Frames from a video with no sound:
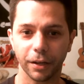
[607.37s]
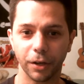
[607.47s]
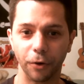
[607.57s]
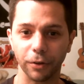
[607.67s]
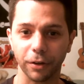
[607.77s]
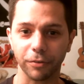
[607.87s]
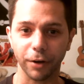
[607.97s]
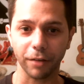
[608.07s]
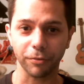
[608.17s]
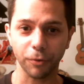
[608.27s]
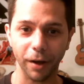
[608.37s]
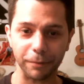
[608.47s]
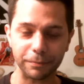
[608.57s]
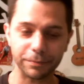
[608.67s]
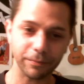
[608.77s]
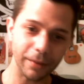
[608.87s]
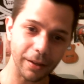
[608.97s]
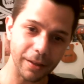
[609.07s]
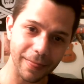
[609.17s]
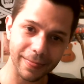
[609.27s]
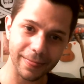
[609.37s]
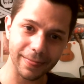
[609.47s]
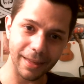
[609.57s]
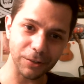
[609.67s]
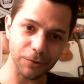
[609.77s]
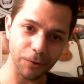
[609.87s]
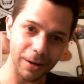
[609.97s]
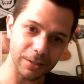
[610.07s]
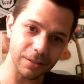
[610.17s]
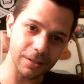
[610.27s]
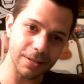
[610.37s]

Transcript: go look for it if you want. Thanks for watching.